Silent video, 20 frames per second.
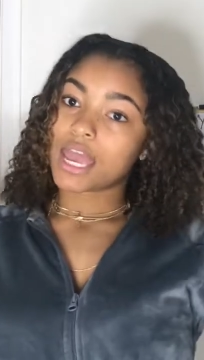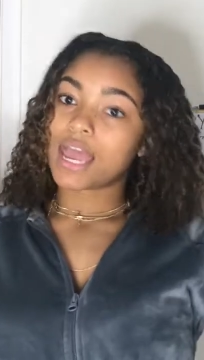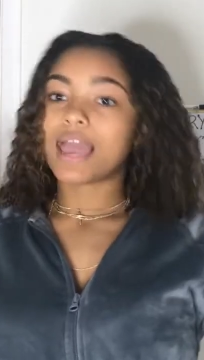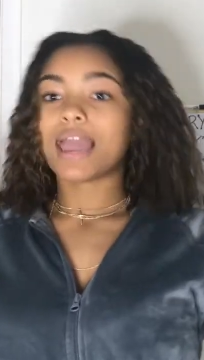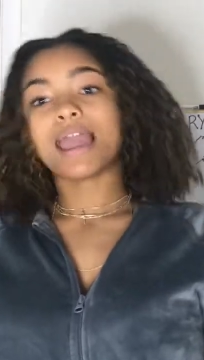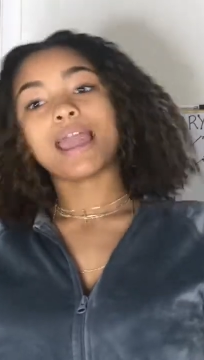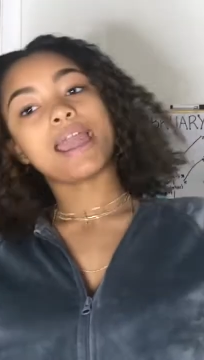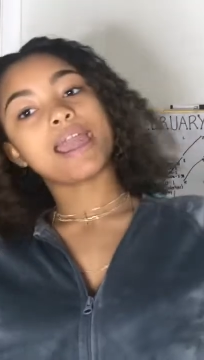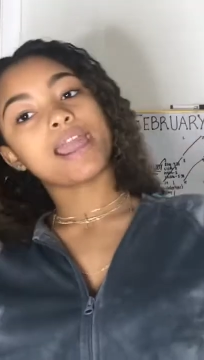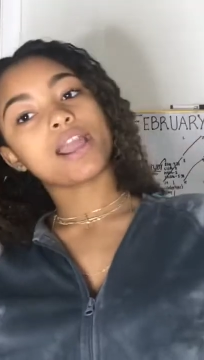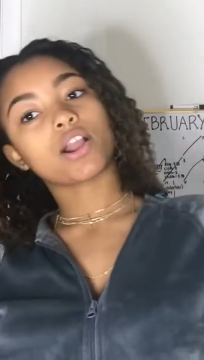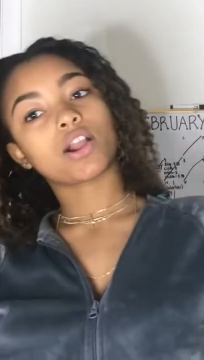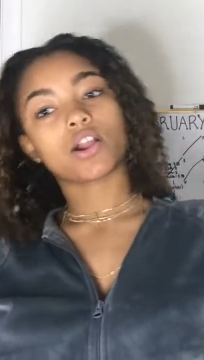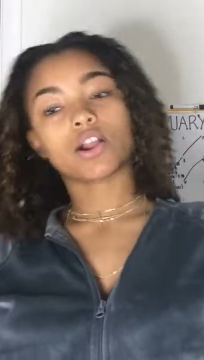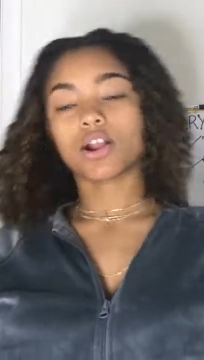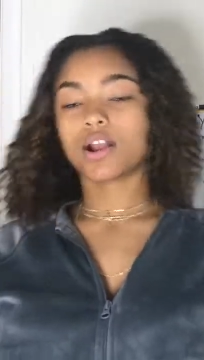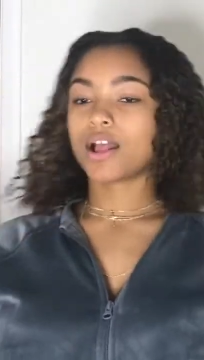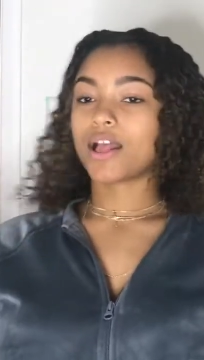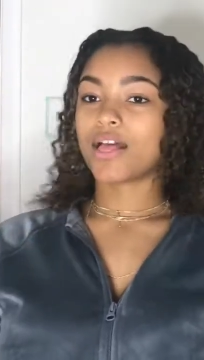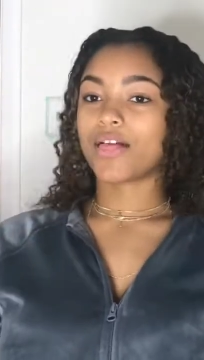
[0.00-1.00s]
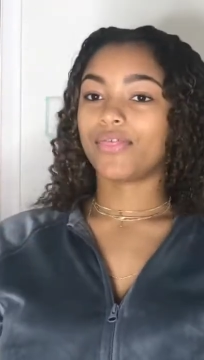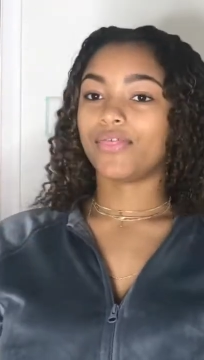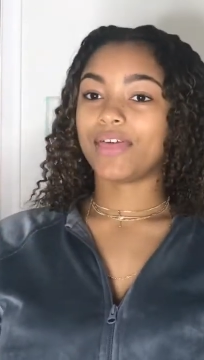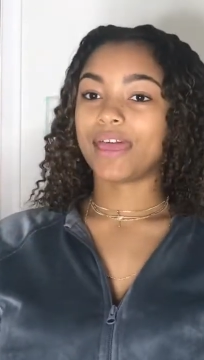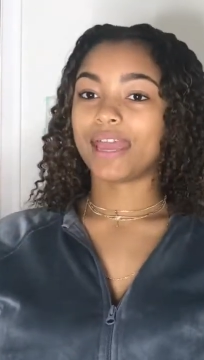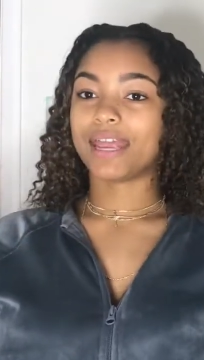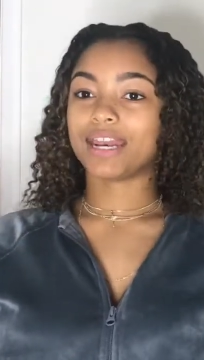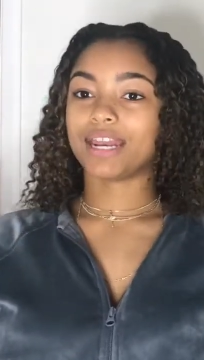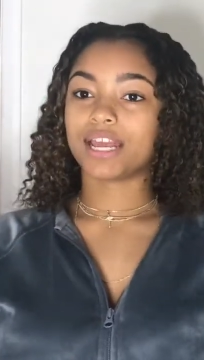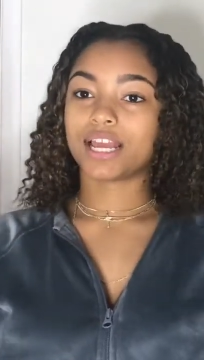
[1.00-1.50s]
hair,
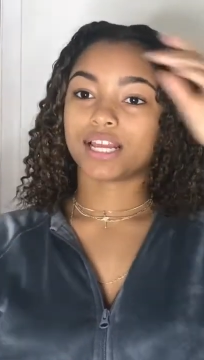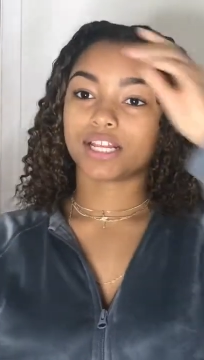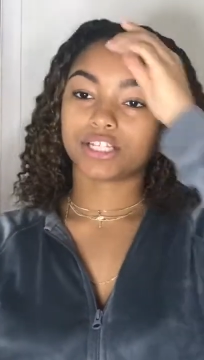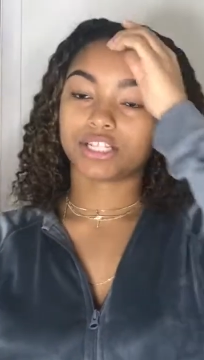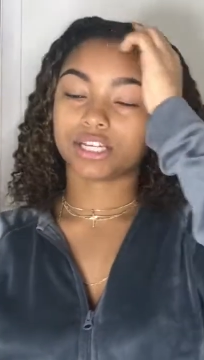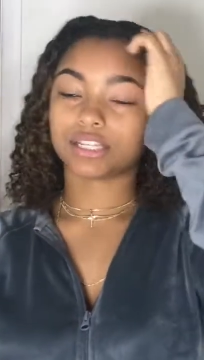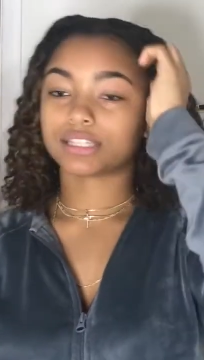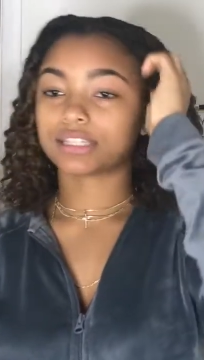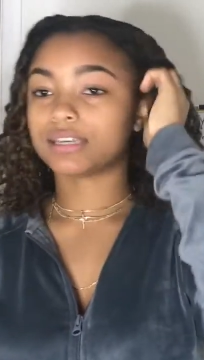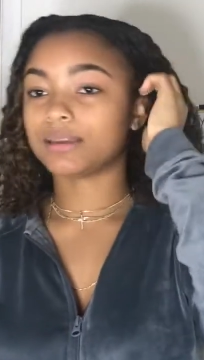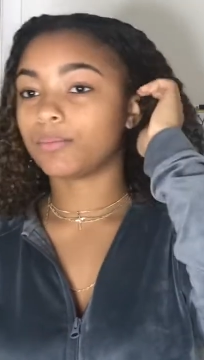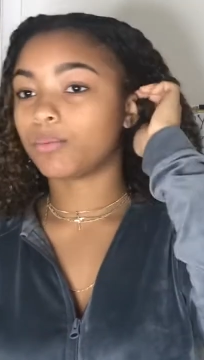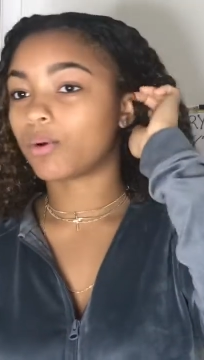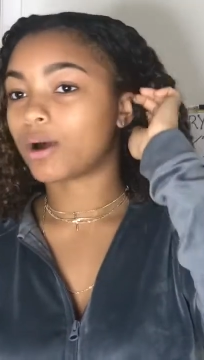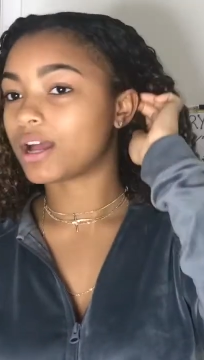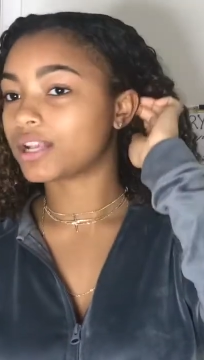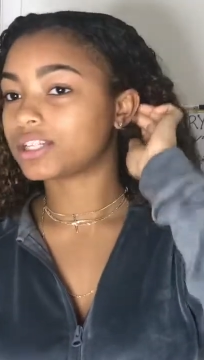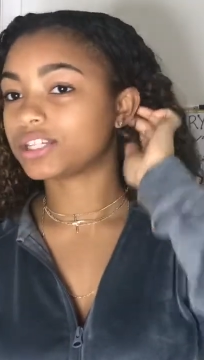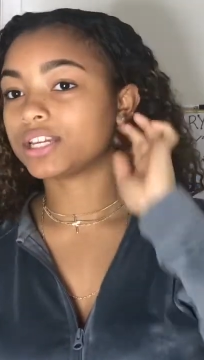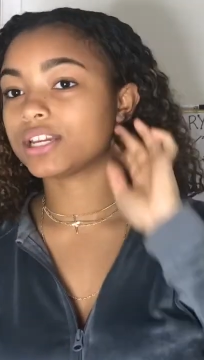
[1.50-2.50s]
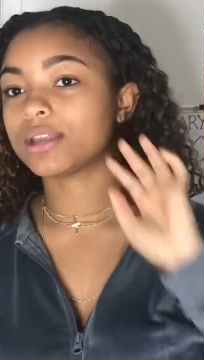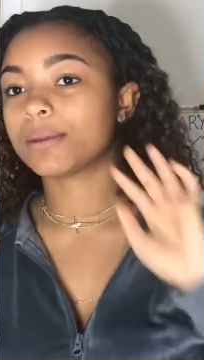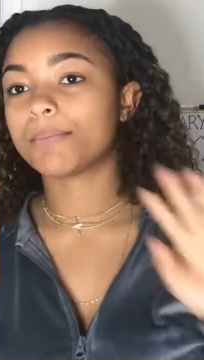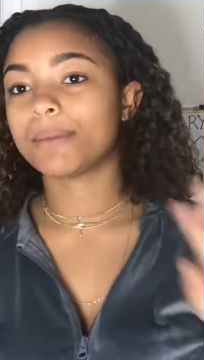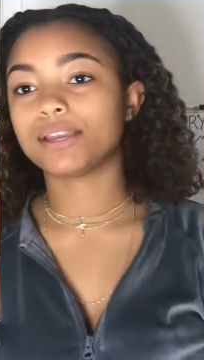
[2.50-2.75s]
then just keep watching.